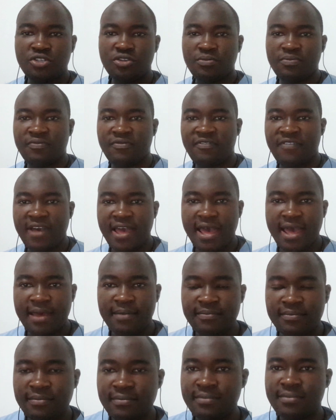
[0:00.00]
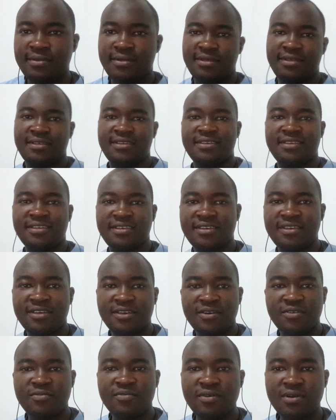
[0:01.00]
YouTube fam,
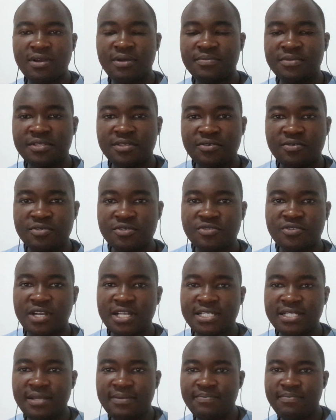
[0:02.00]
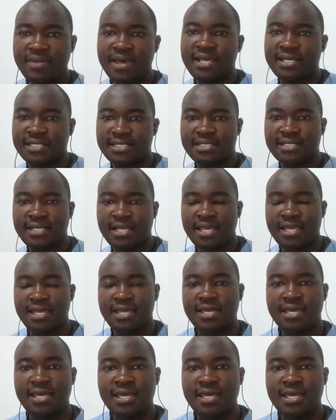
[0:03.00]
welcome to the Construction Base.